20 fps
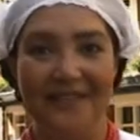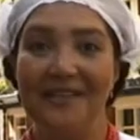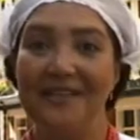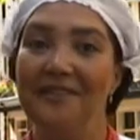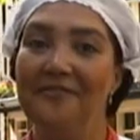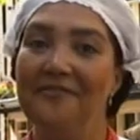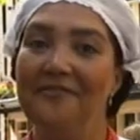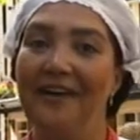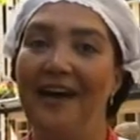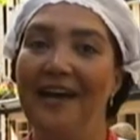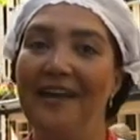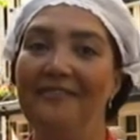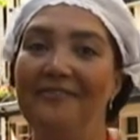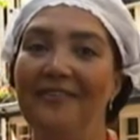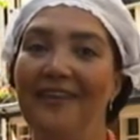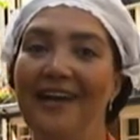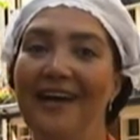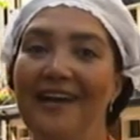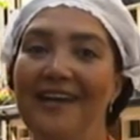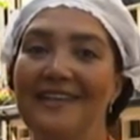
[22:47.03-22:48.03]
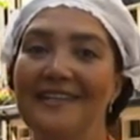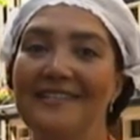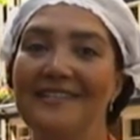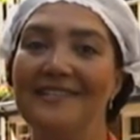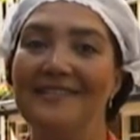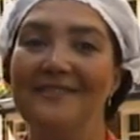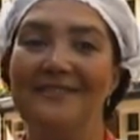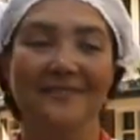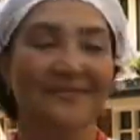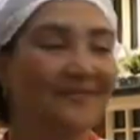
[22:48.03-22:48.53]
the Five
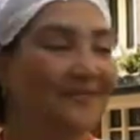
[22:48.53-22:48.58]
Flies.